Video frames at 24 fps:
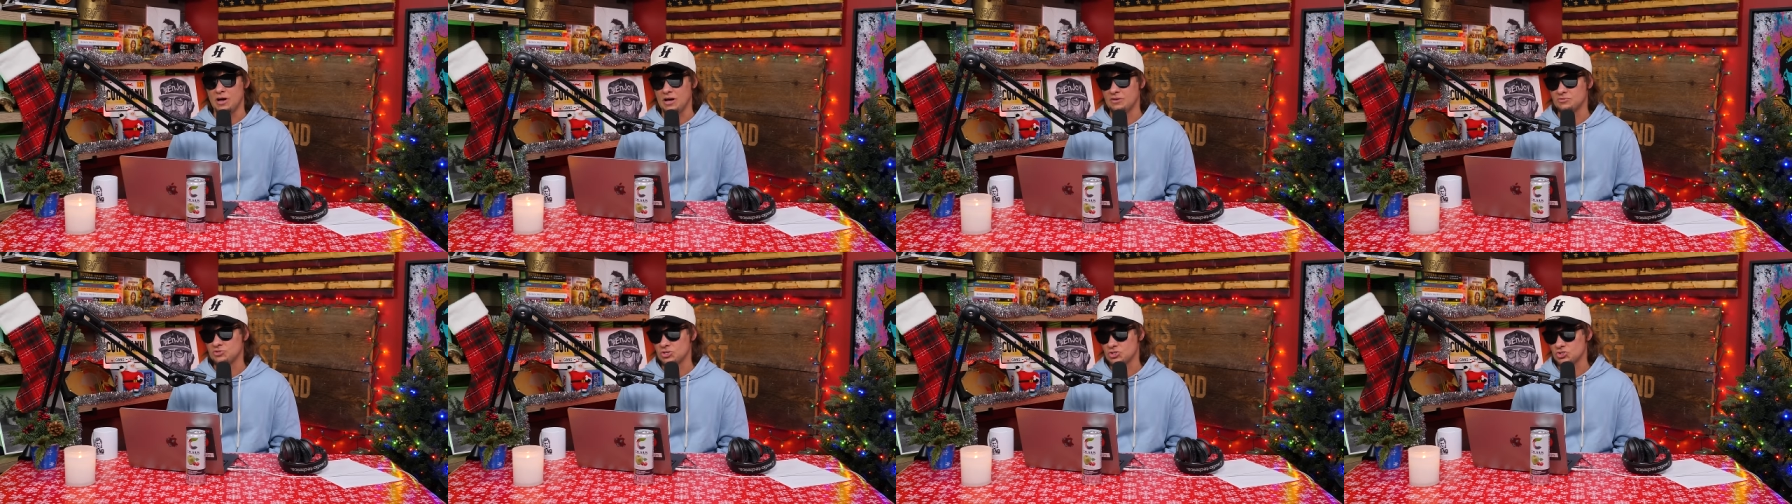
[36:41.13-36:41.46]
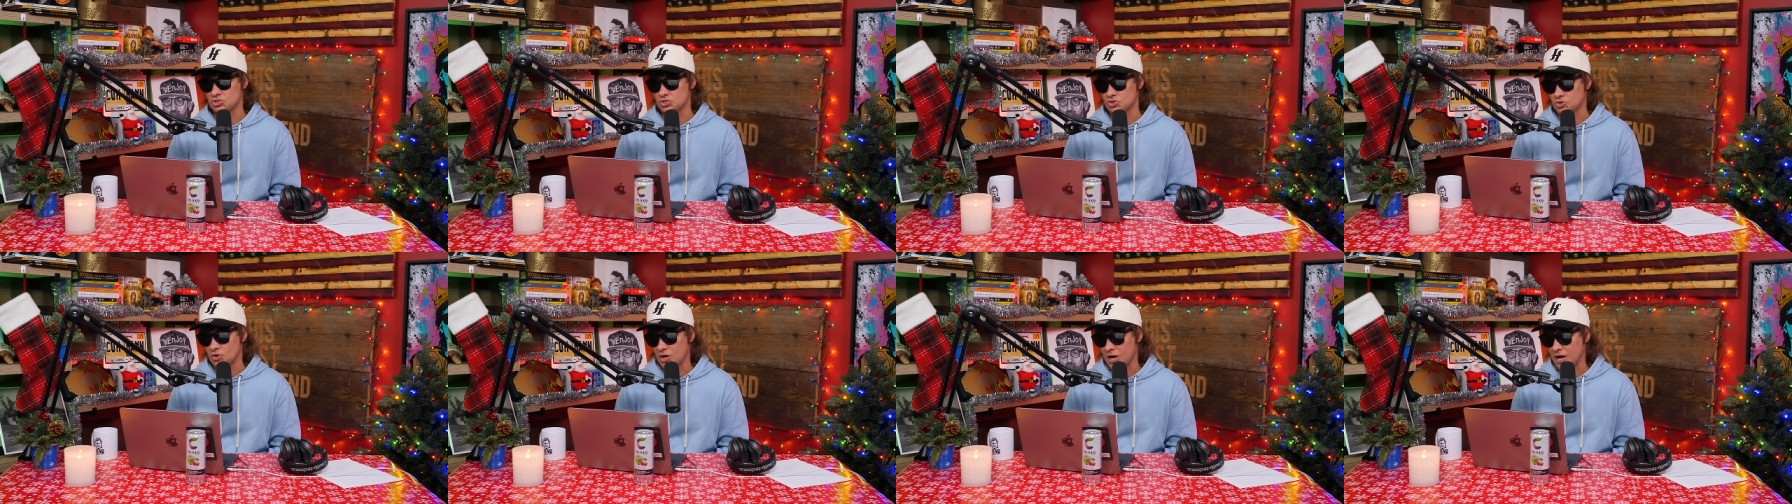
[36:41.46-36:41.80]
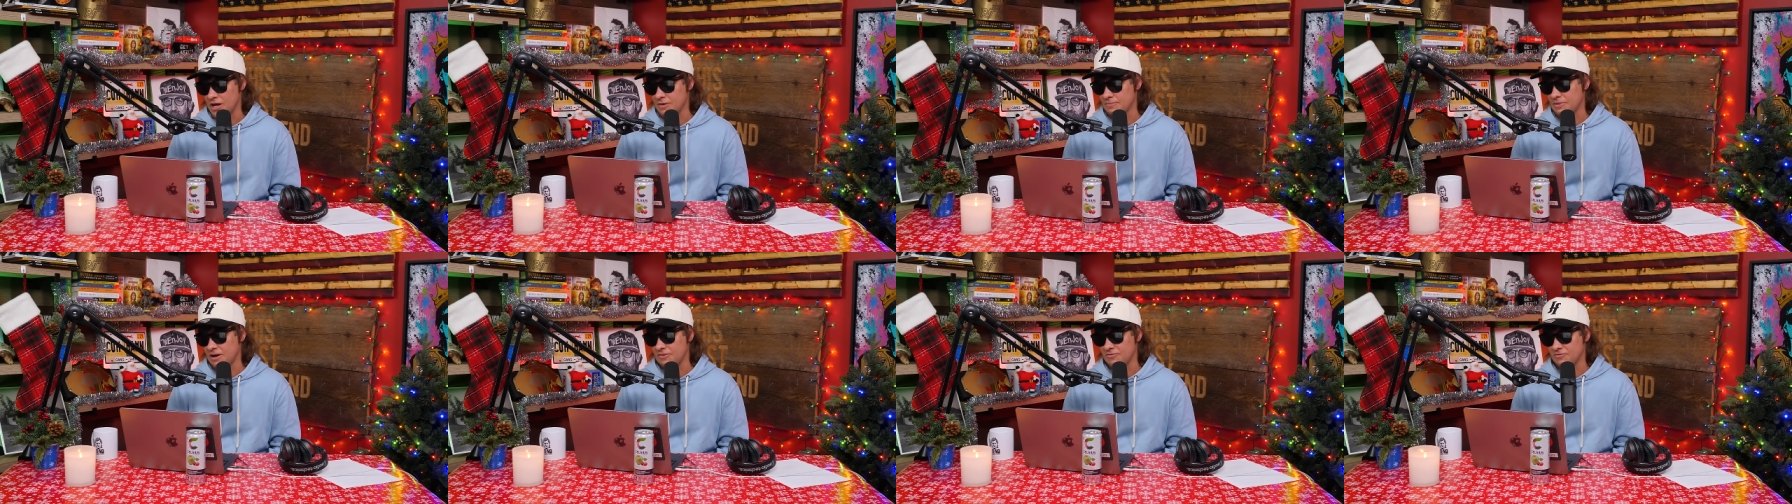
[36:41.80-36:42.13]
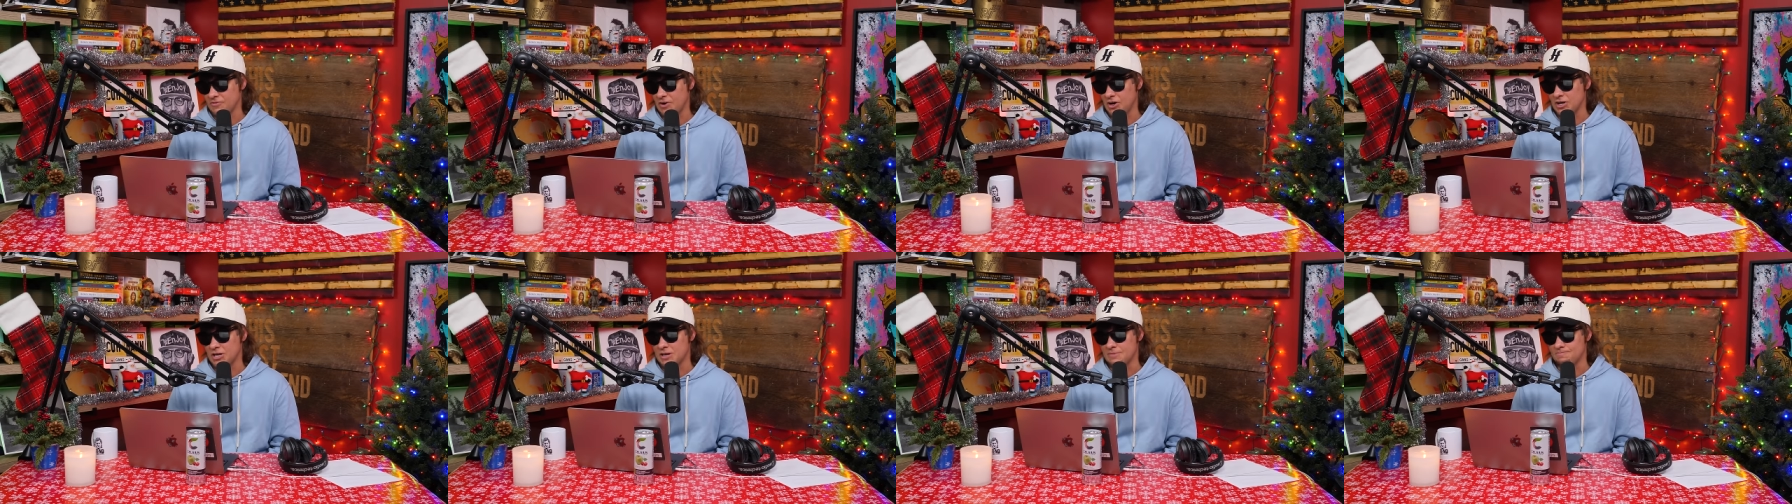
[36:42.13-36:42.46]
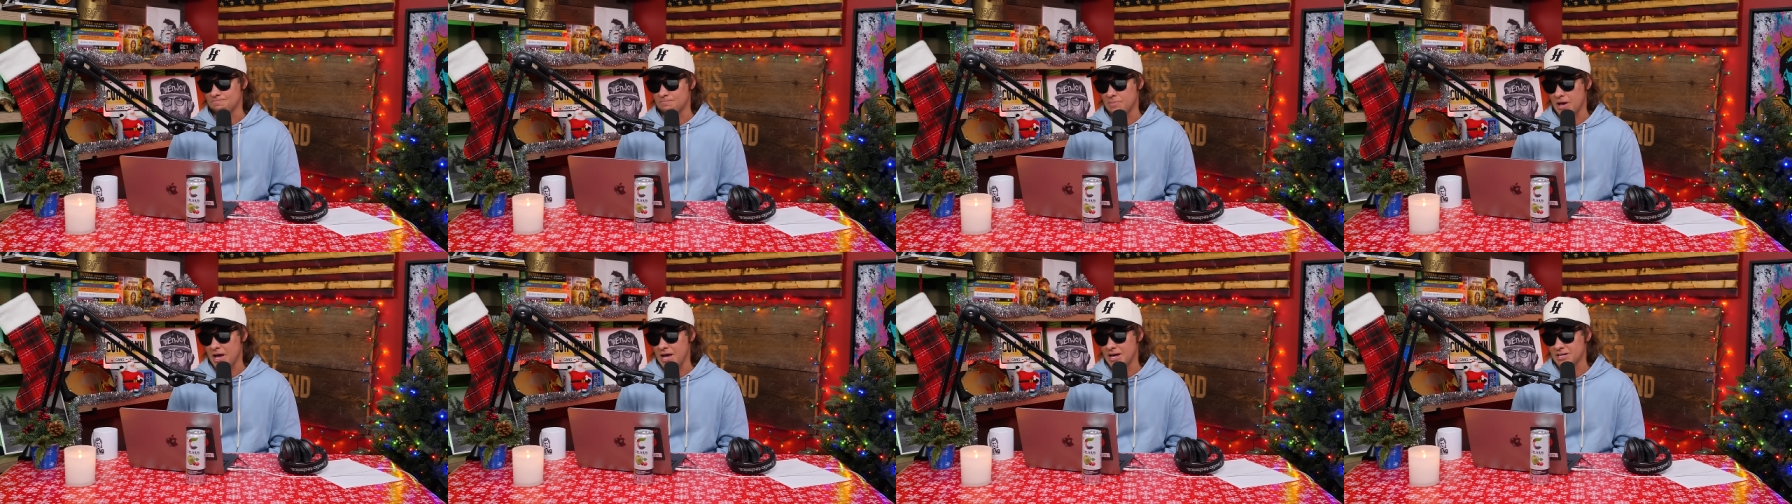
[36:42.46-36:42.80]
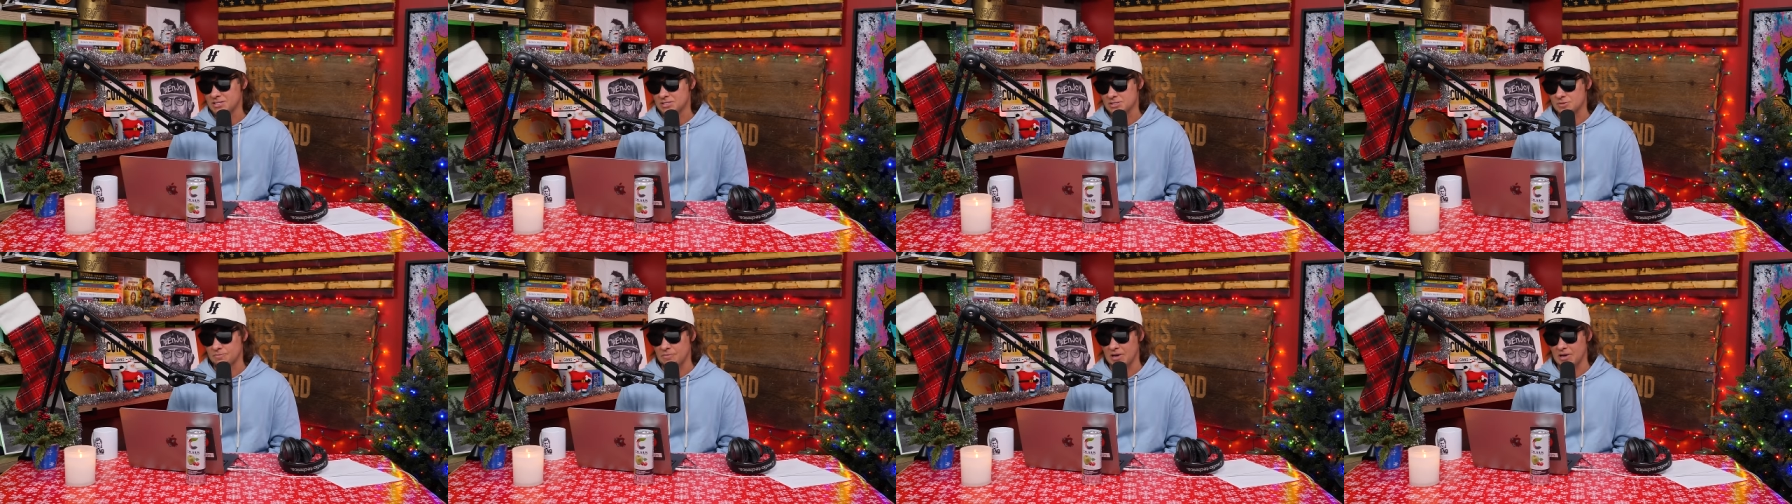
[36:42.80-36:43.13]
I'm just trying my fucking best,